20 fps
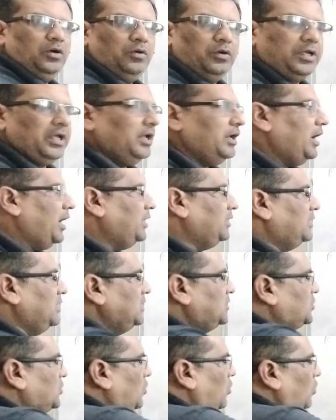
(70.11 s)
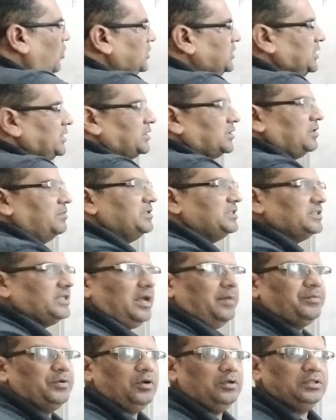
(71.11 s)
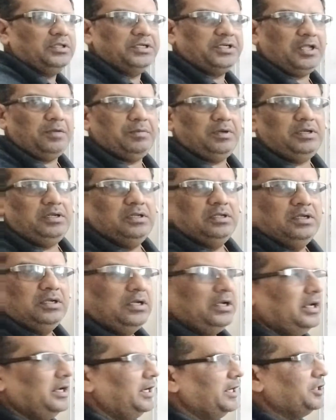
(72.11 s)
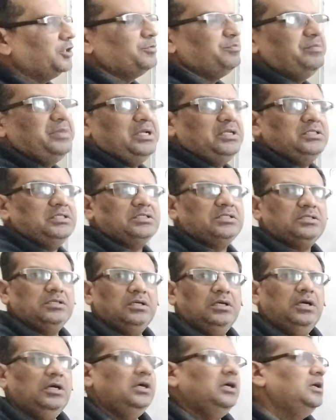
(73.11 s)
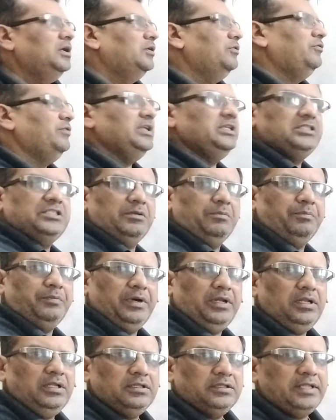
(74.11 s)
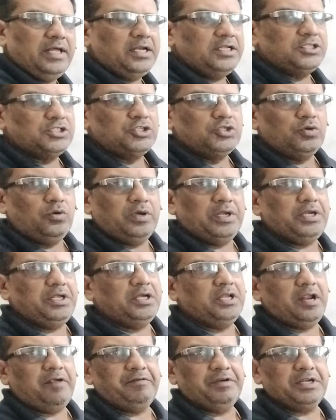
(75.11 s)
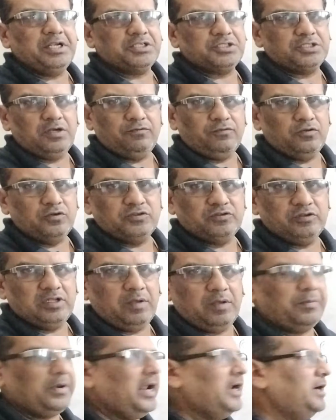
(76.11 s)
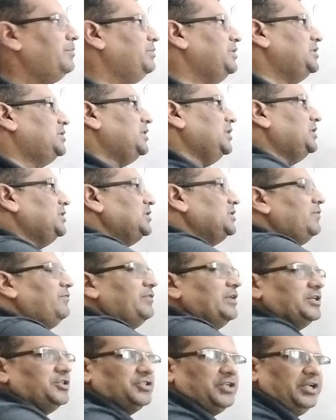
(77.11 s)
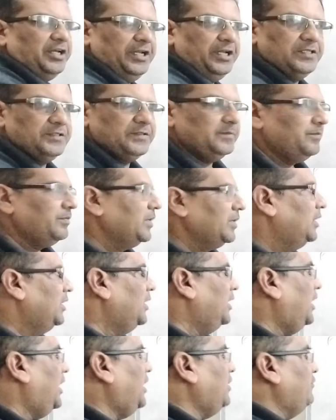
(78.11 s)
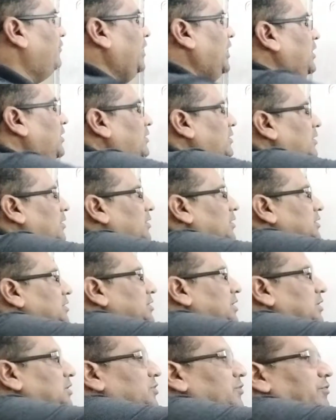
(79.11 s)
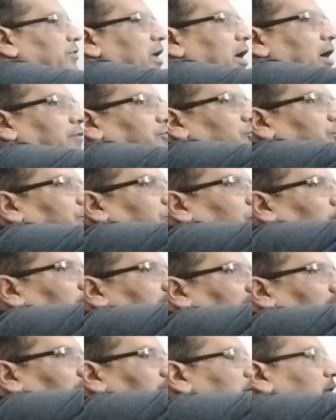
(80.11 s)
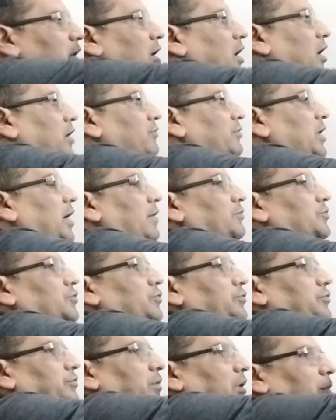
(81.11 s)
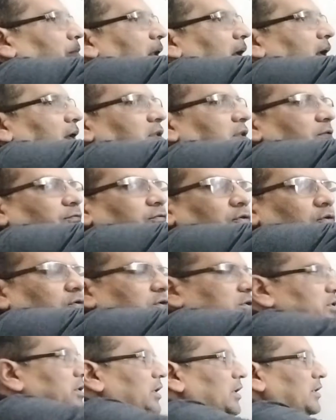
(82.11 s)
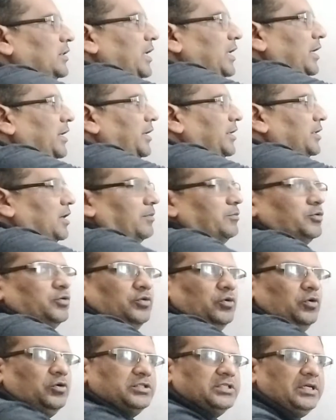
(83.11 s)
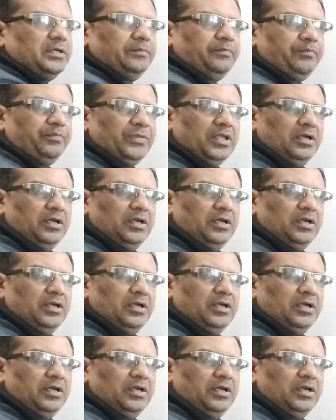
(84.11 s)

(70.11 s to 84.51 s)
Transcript: Okay, and this whole system is kept on the table. It means very simple, there is no any gravitational forces applied, it, it is a frictionless. And when just we have to pull out or we have to applying the force, then it come to closer.